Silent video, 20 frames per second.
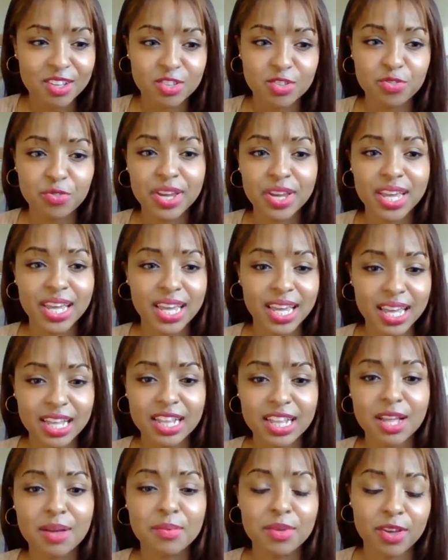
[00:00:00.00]
drinking and
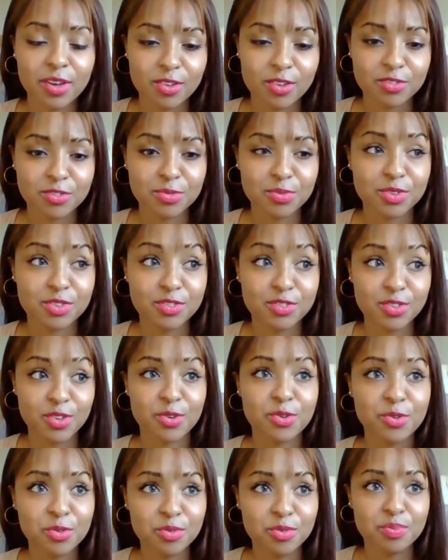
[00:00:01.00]
clubbing culture was
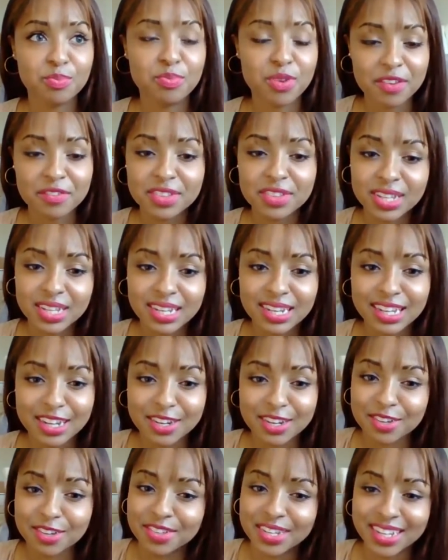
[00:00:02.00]
so prevalent in
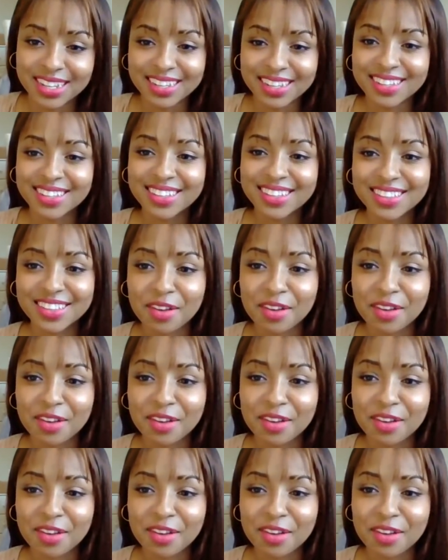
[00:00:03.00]
Korea.